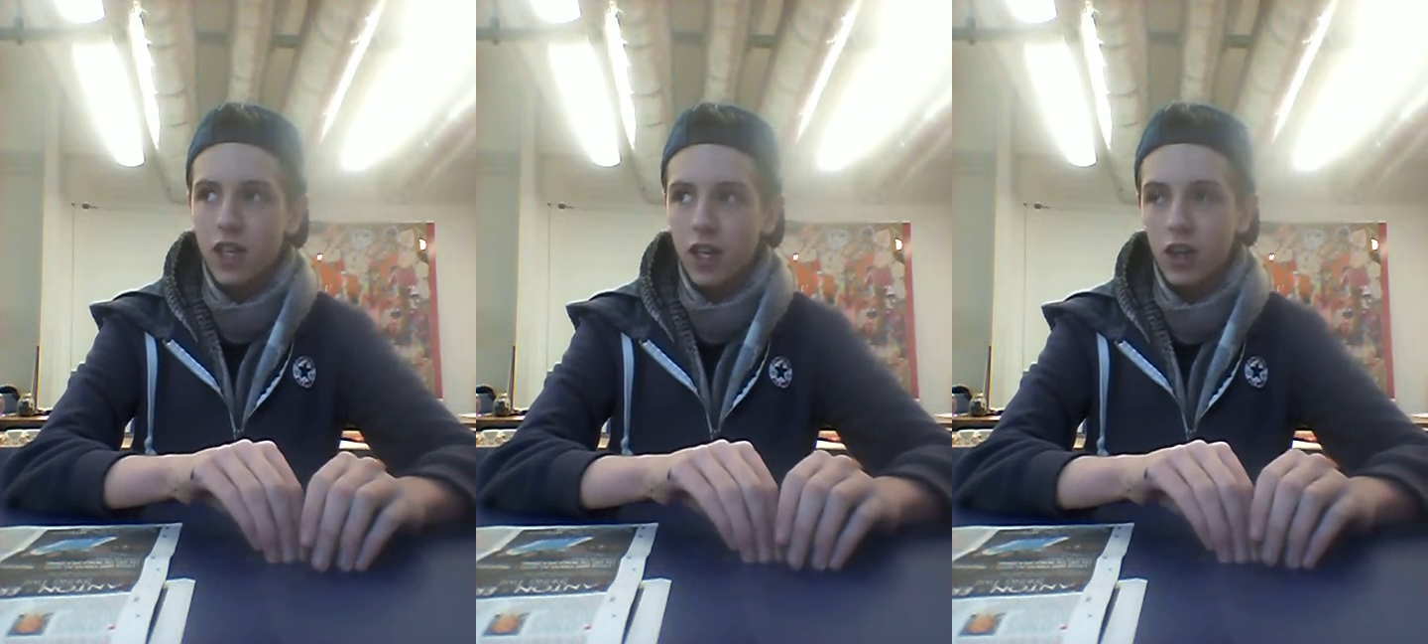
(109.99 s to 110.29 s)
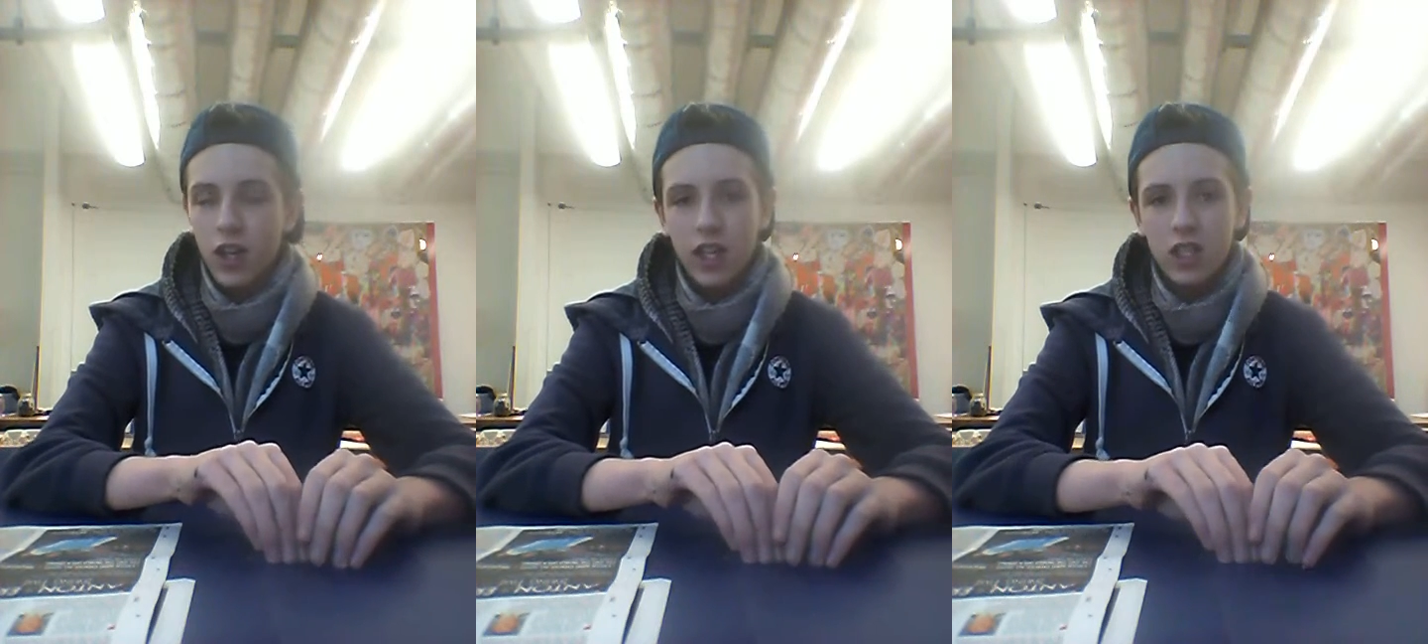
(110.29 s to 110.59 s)
in
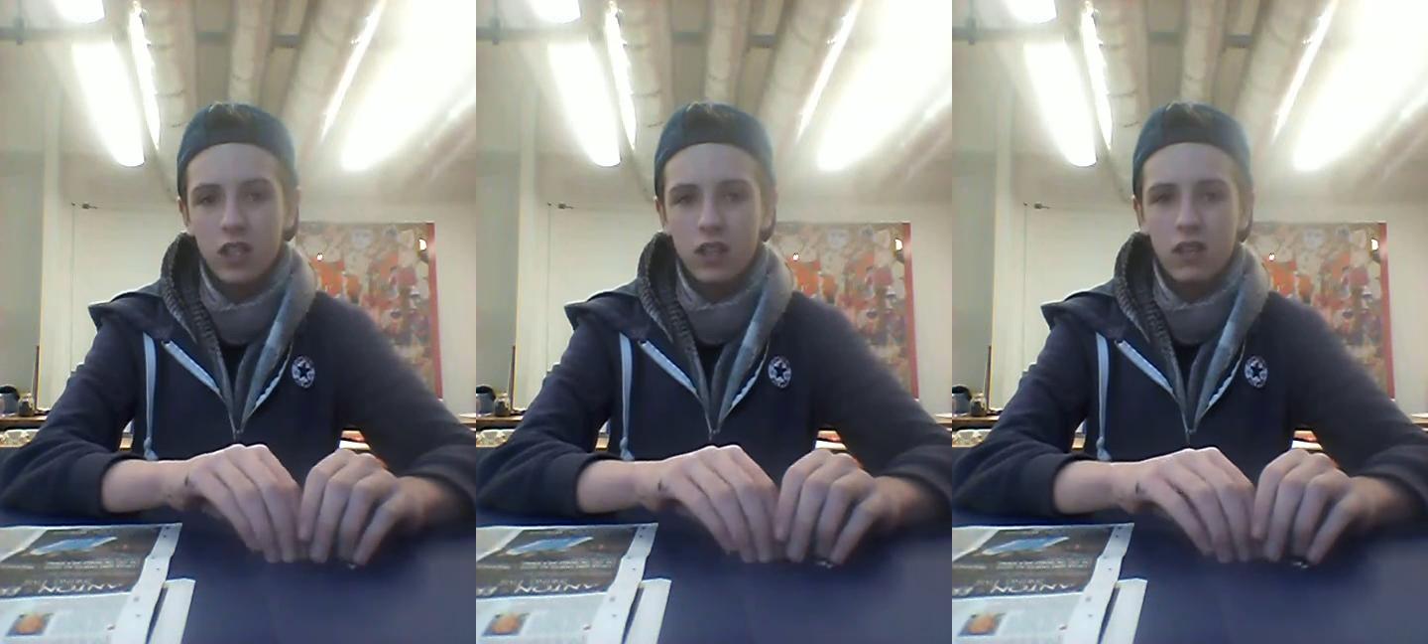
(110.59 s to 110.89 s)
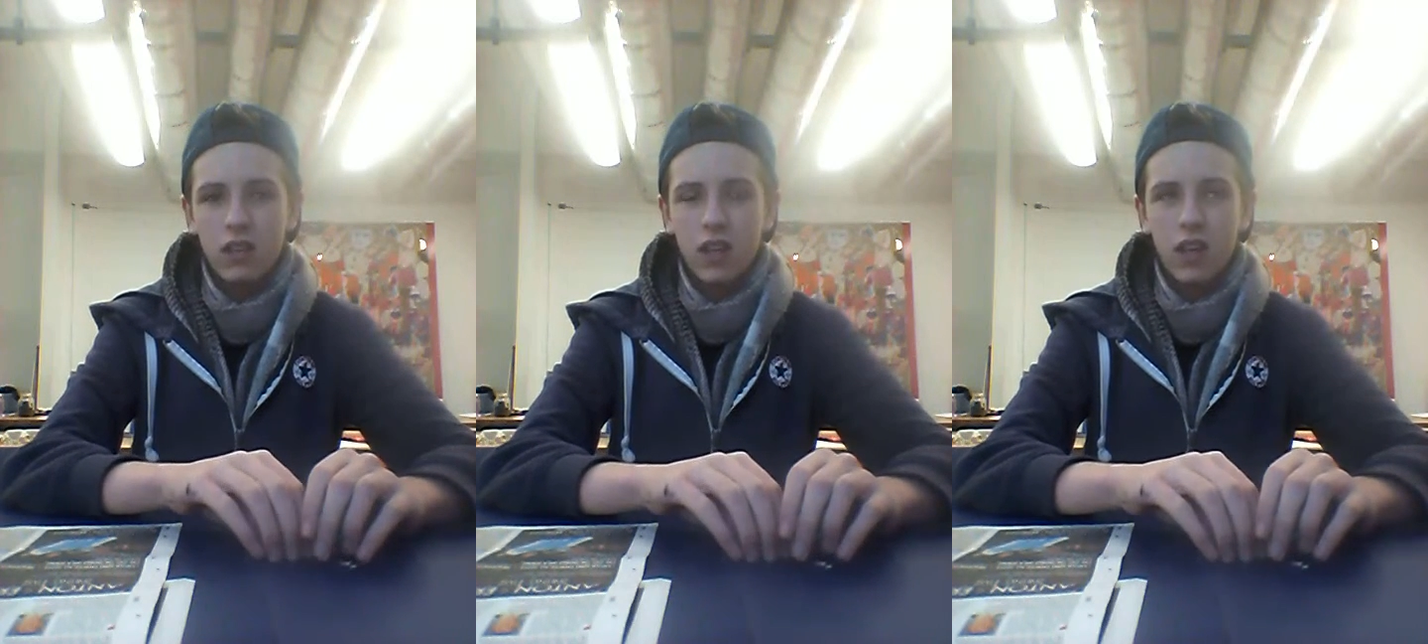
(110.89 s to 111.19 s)

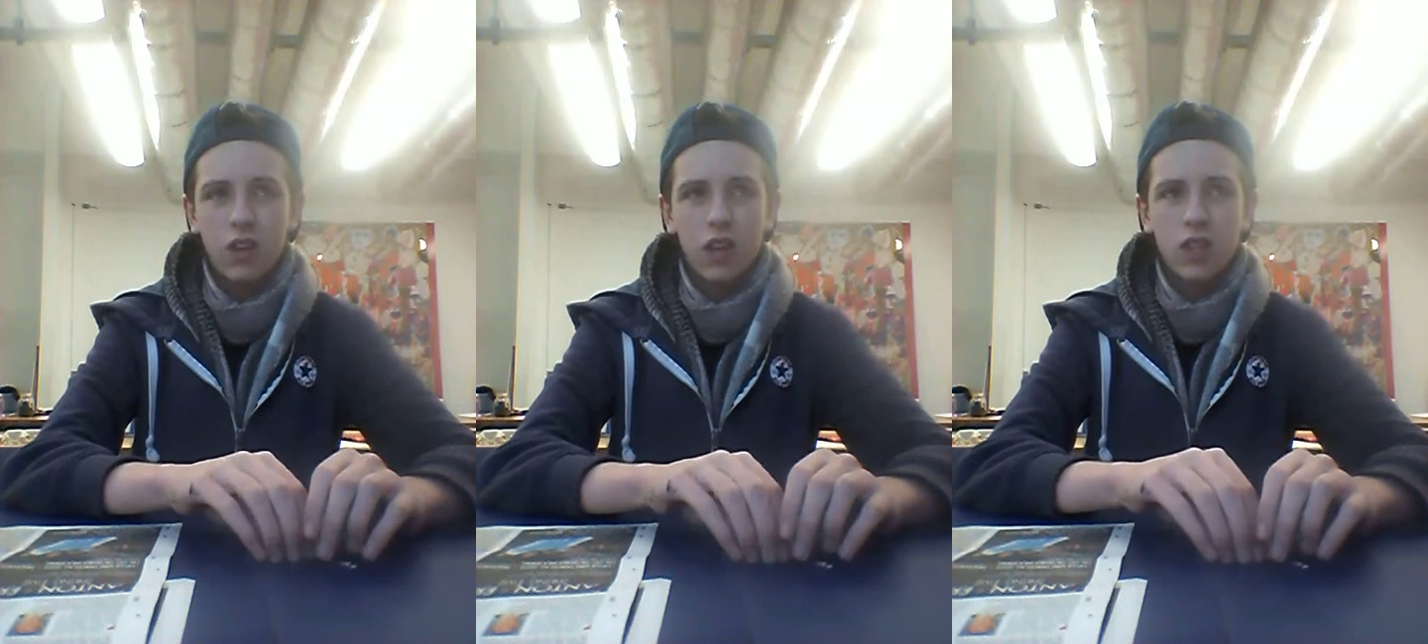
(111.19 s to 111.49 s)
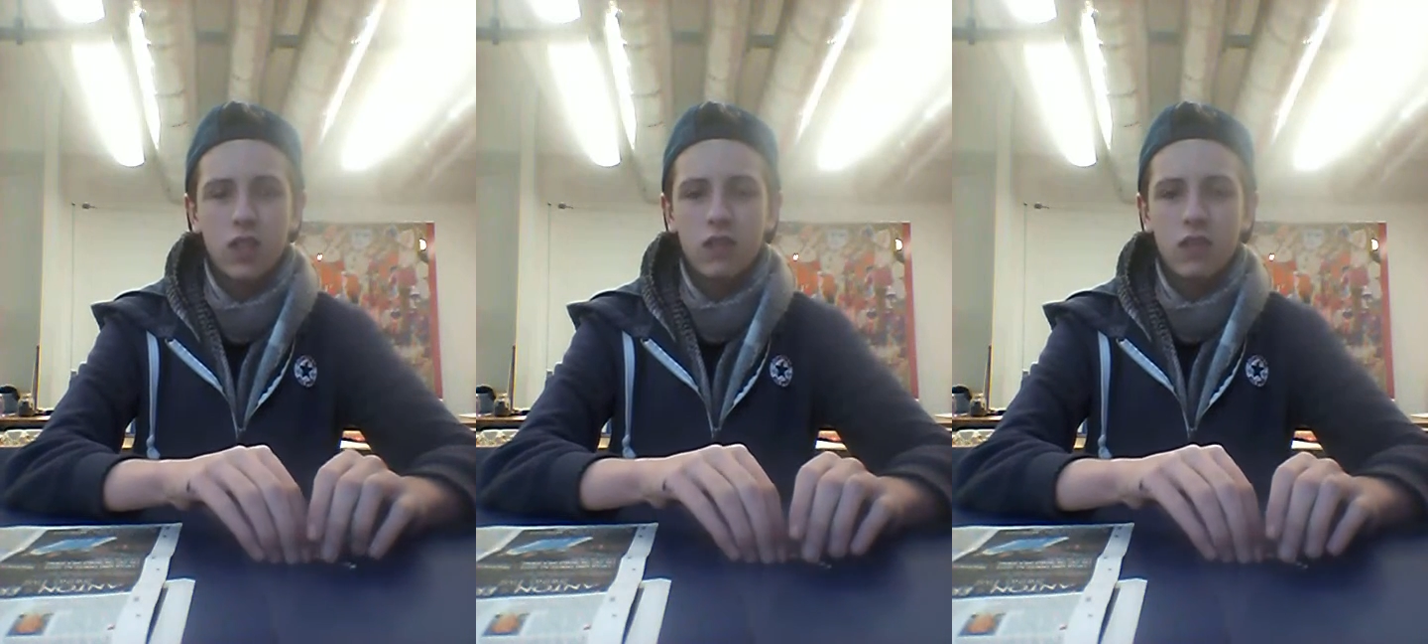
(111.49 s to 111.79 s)
college,